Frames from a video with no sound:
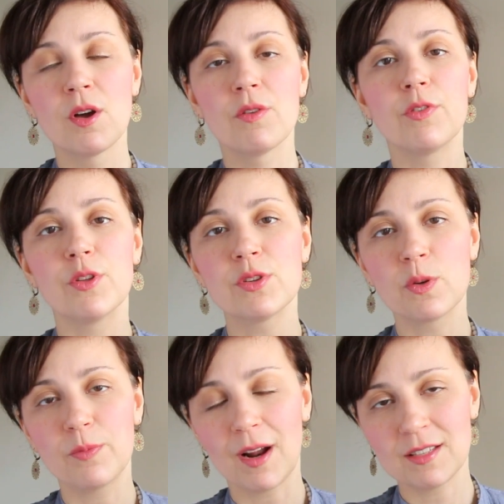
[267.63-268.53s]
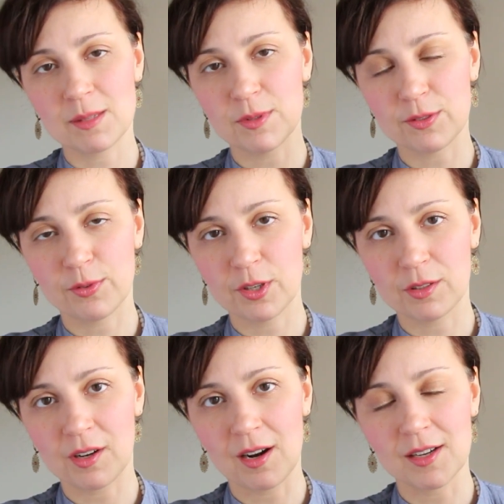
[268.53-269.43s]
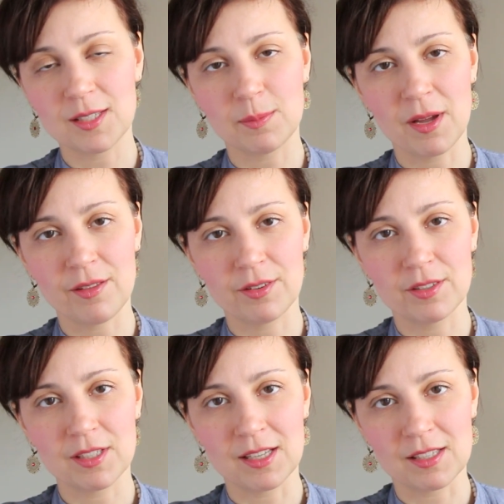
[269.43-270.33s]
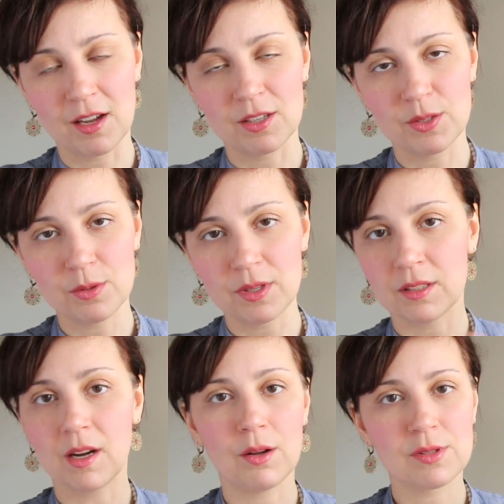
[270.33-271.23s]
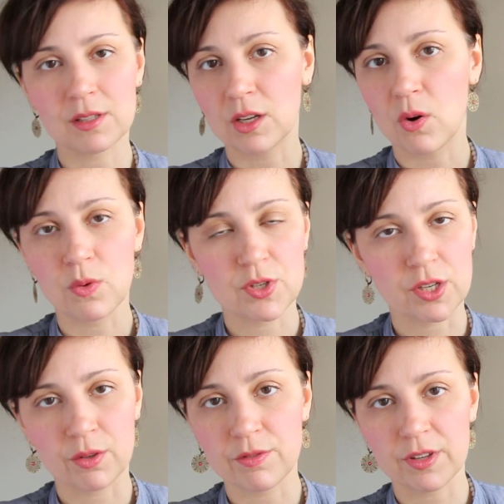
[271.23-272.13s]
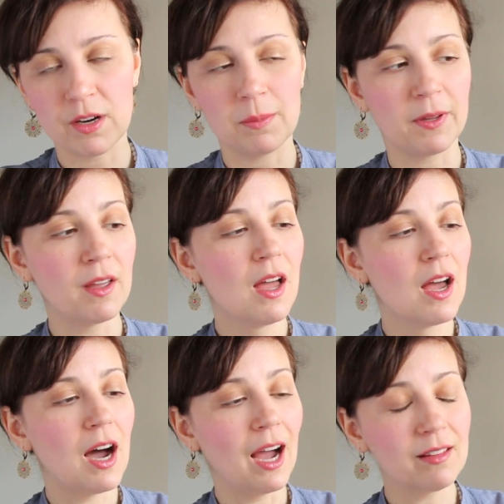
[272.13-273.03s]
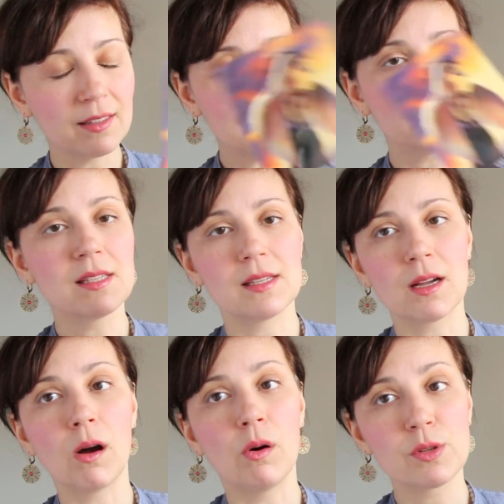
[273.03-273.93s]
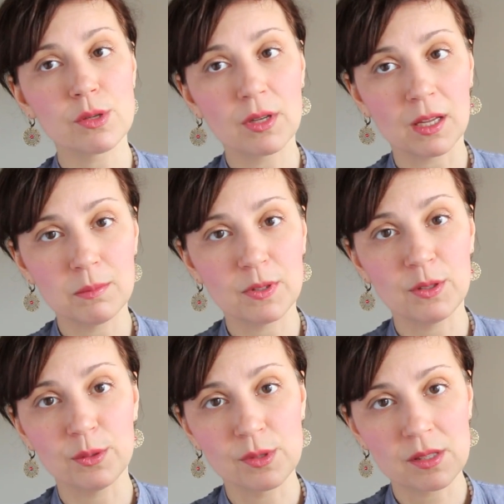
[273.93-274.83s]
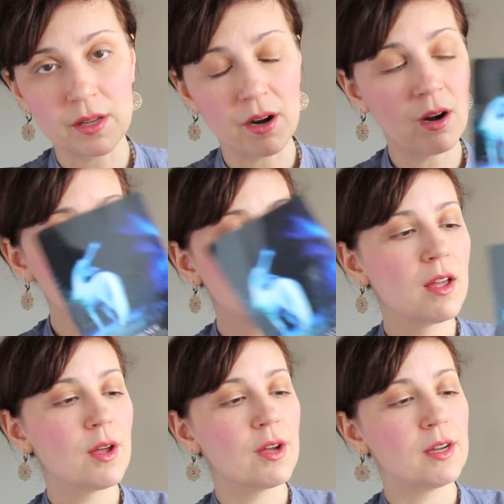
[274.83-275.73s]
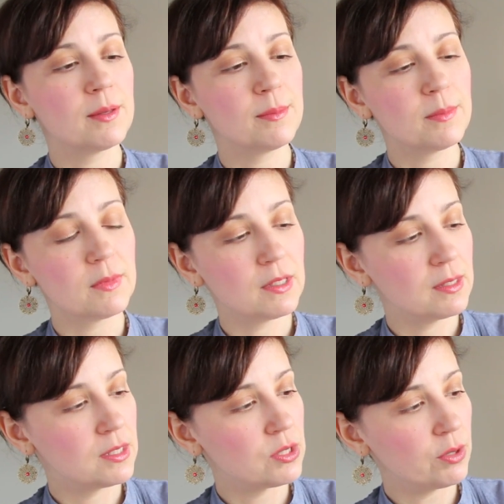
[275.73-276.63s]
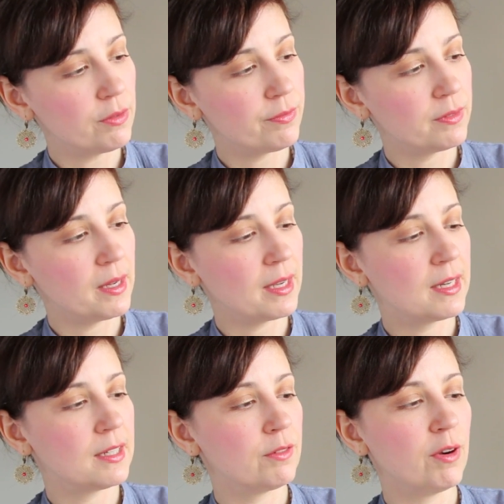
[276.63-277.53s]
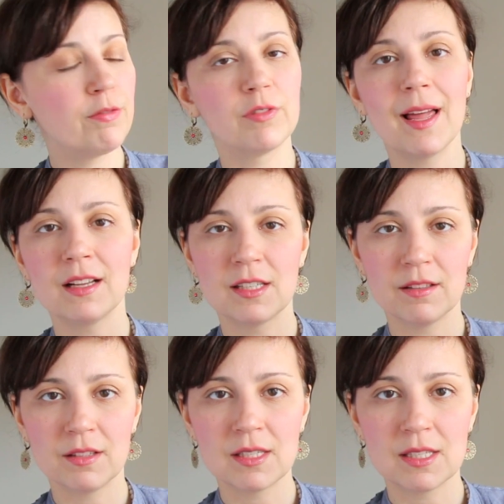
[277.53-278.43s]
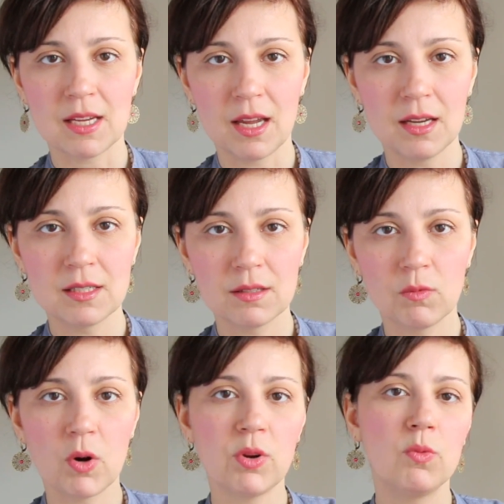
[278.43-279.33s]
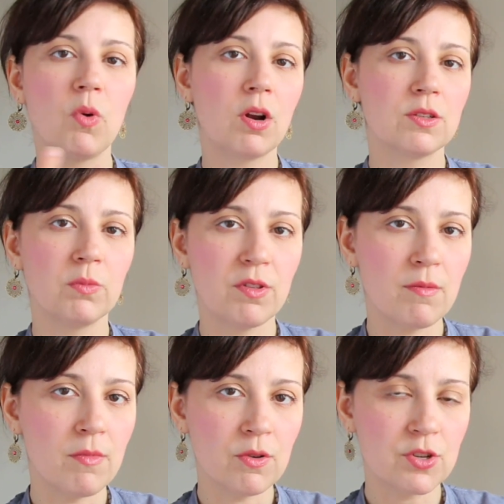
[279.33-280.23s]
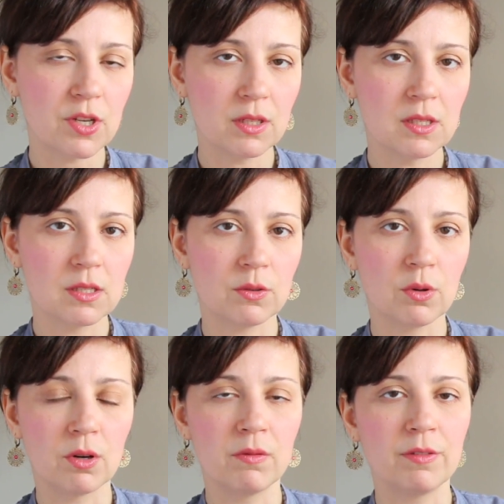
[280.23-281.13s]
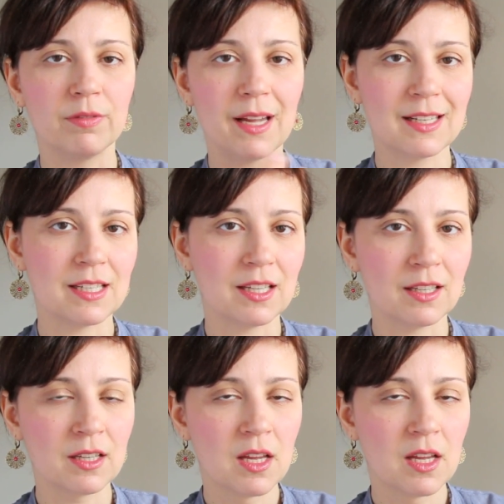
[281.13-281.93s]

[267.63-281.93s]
For those who practice metaphorical cards method as I do in counseling, coaching or therapy, I think this deck also can be used there, sort of like reflecting the state when you worked with emotions, or reflecting